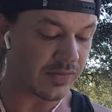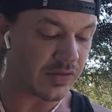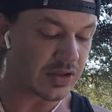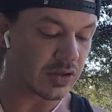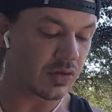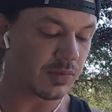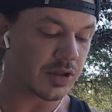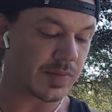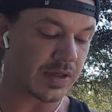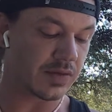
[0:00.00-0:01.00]
physical
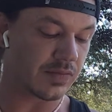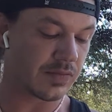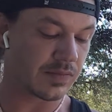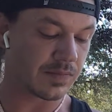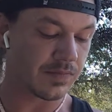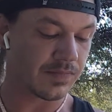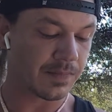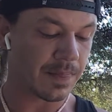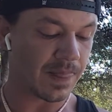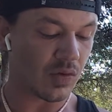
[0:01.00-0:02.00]
perspective,
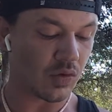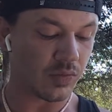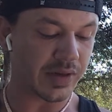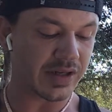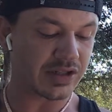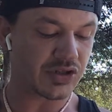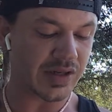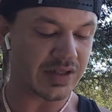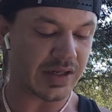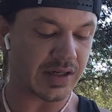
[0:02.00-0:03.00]
or when it
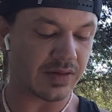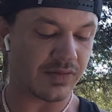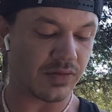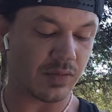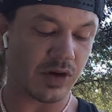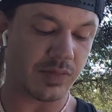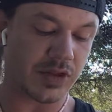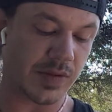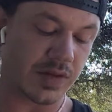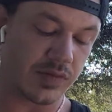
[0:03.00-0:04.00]
translated from our
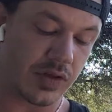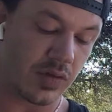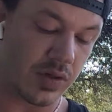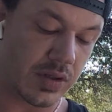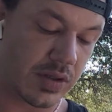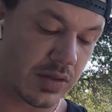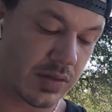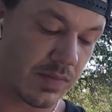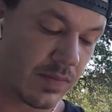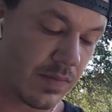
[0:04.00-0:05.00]
perspective to yours.
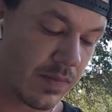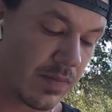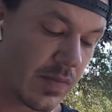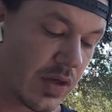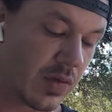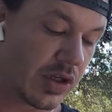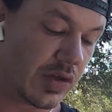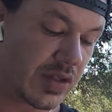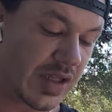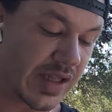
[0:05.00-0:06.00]
When
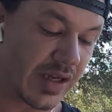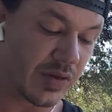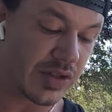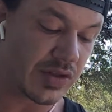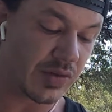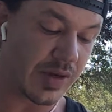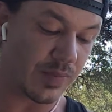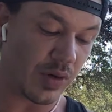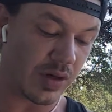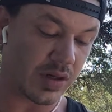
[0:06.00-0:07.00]
using language to
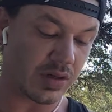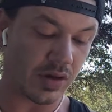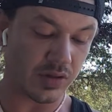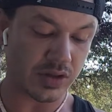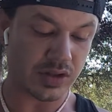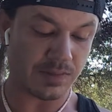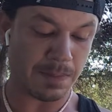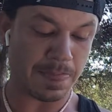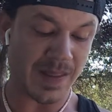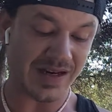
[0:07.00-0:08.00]
impart knowledge,
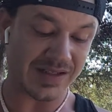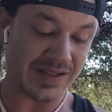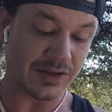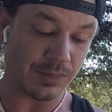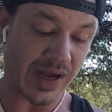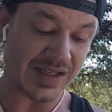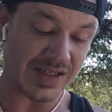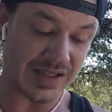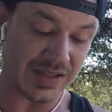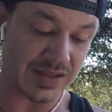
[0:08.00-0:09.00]
and indeed to pass
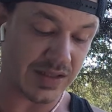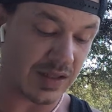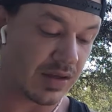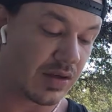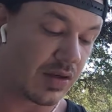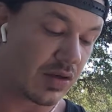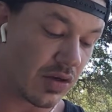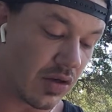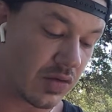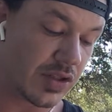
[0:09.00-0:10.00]
keys,
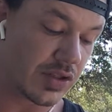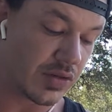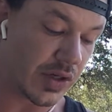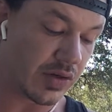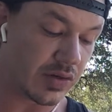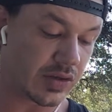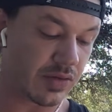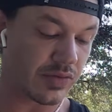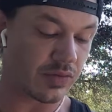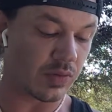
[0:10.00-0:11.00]
codes and triggers
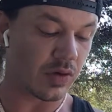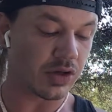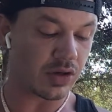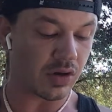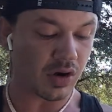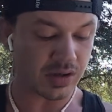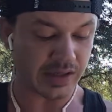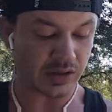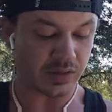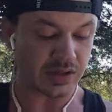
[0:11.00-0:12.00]
through our
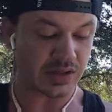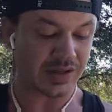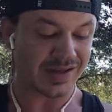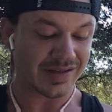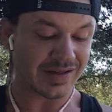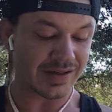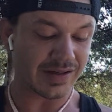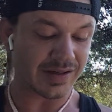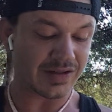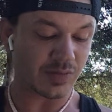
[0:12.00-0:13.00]
language, then
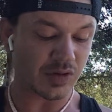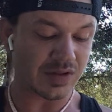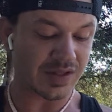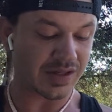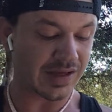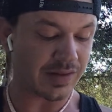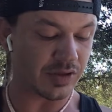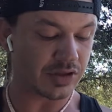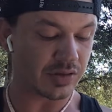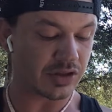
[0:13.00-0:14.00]
it is most in
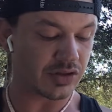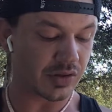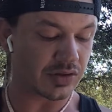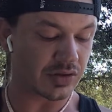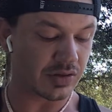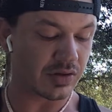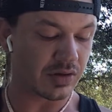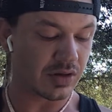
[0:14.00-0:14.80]
alignment to the structure